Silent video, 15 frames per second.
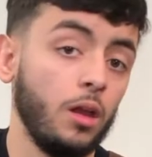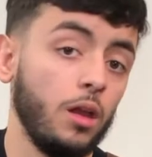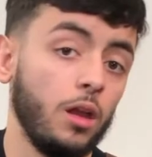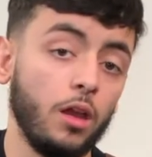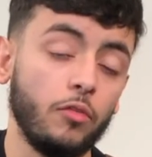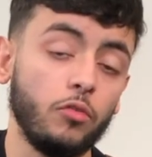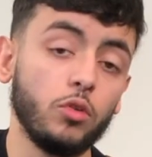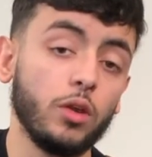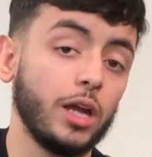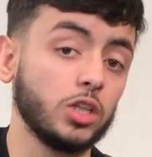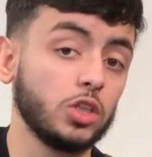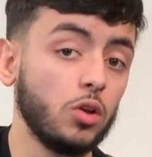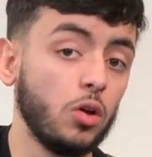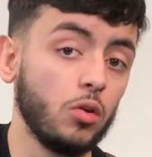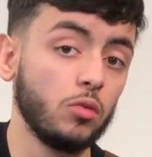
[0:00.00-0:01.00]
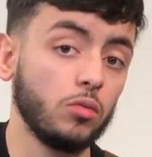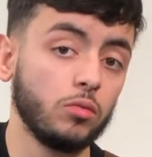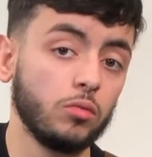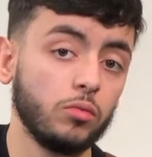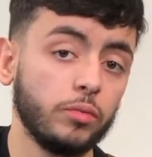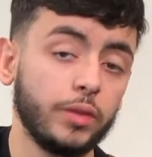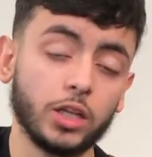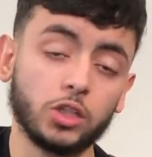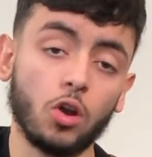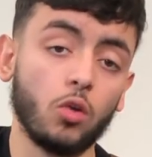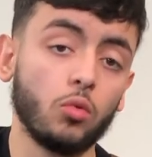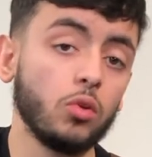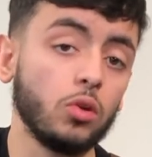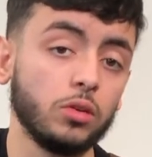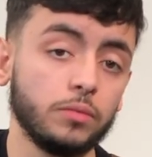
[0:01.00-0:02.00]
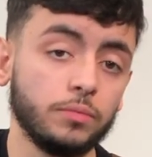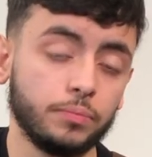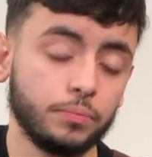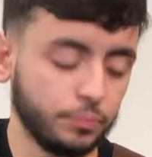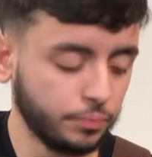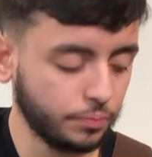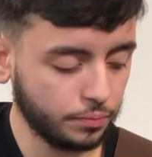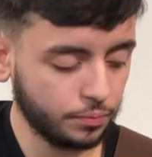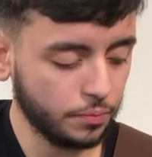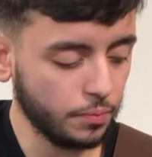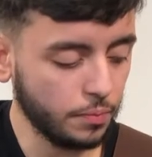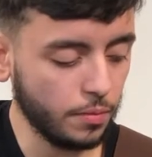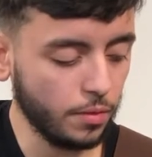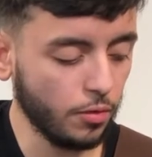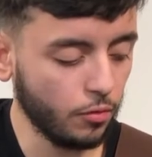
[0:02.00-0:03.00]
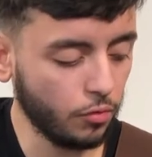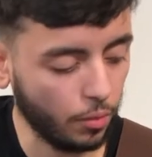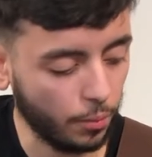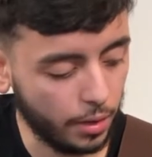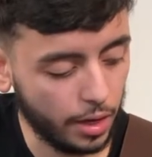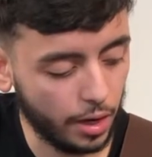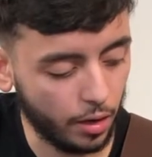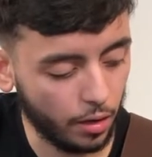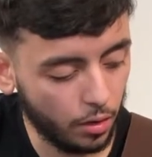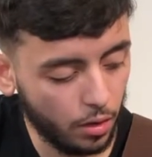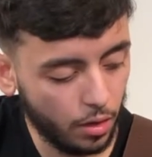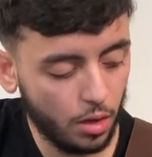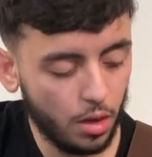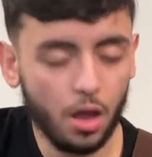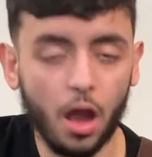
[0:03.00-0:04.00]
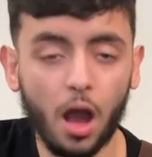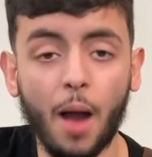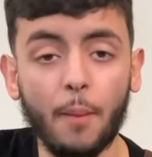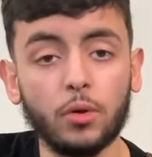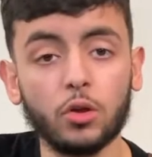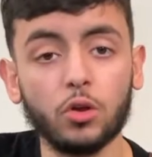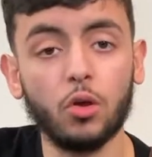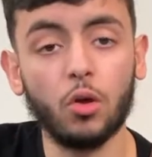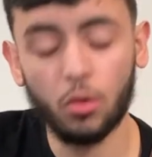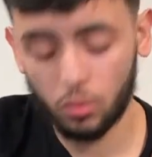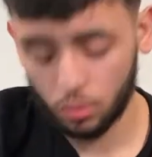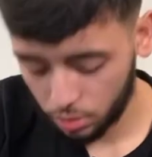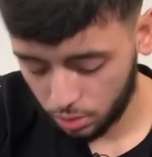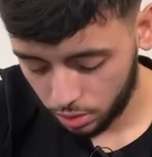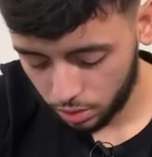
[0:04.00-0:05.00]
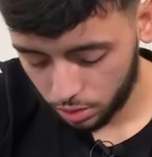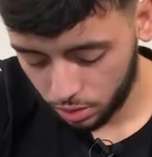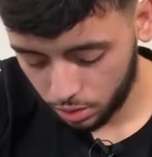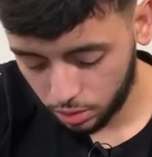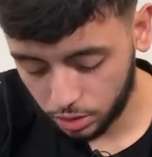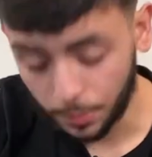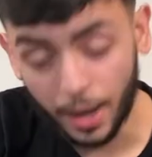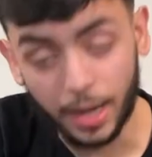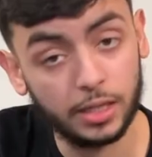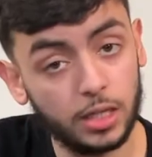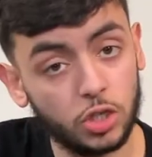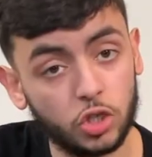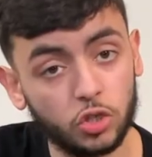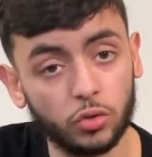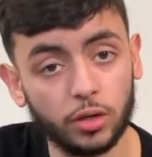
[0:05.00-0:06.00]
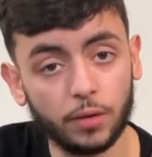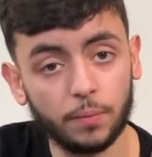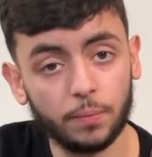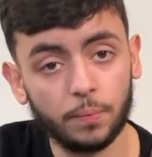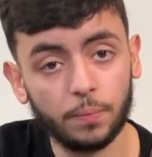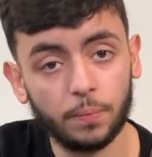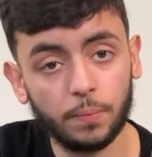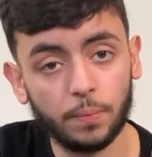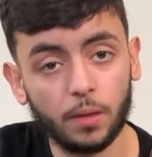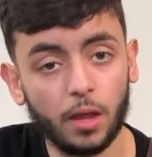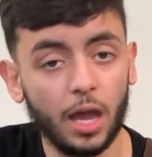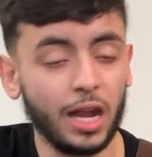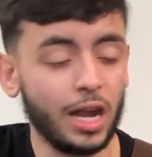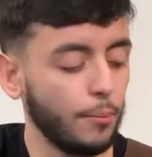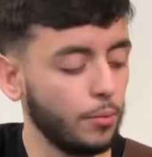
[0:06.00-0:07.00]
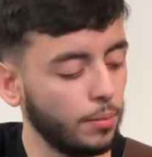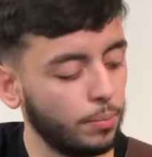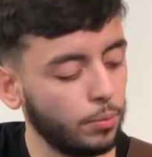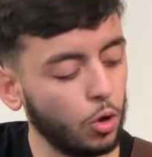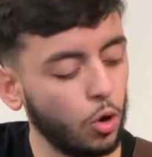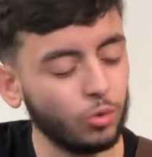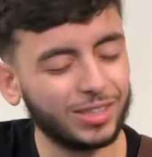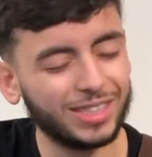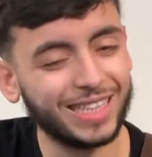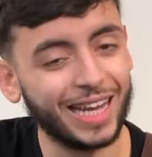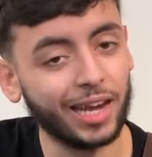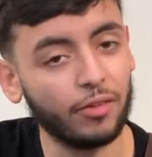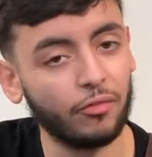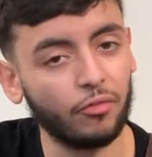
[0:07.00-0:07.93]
If you guys know, that's our root. From there, I'm going to go to my D string, and I'm going to go 2nd